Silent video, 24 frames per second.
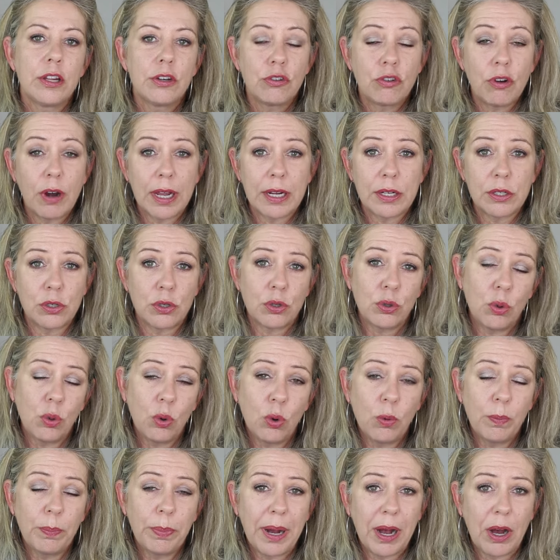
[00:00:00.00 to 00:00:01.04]

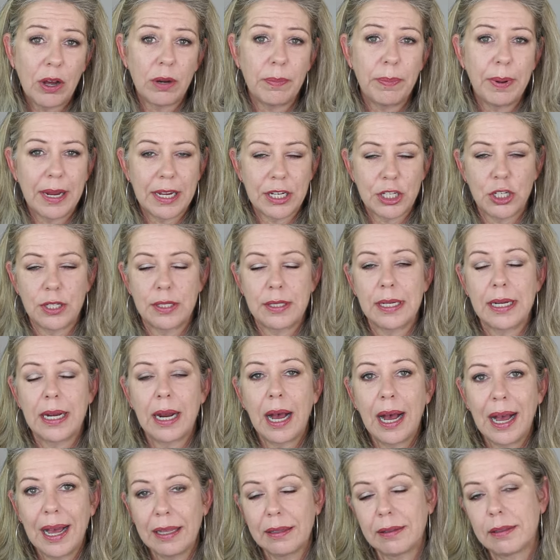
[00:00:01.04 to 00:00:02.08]
drugstore powder blushes that
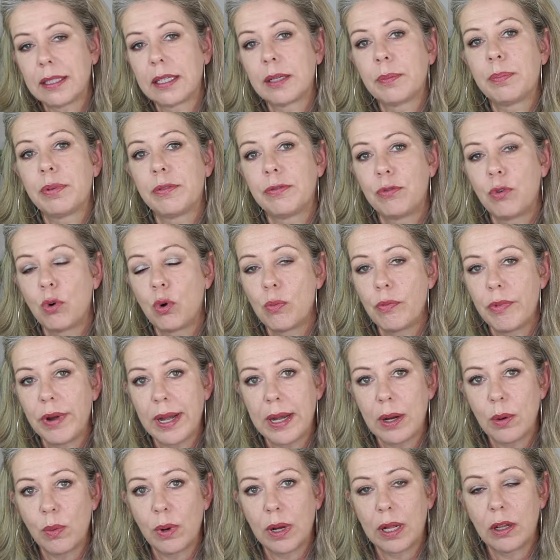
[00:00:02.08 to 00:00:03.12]
I think perform
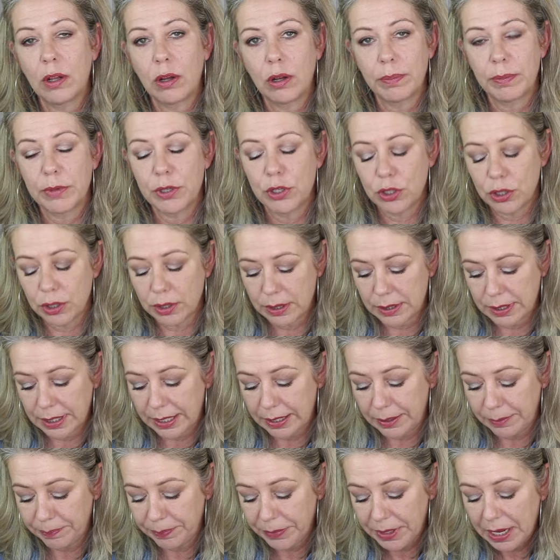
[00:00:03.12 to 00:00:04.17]
really well on mature
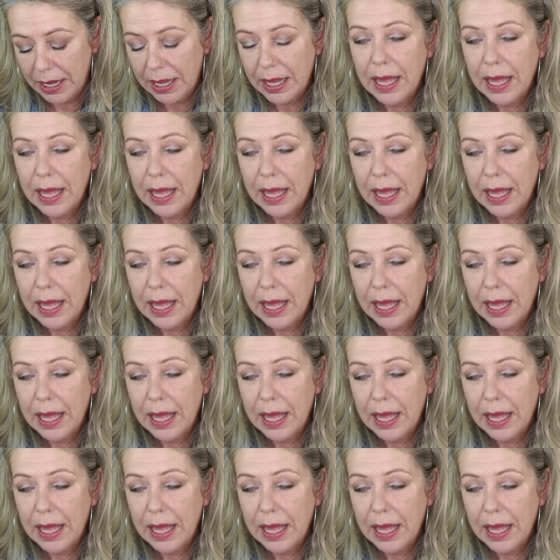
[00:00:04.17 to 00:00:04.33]
skin.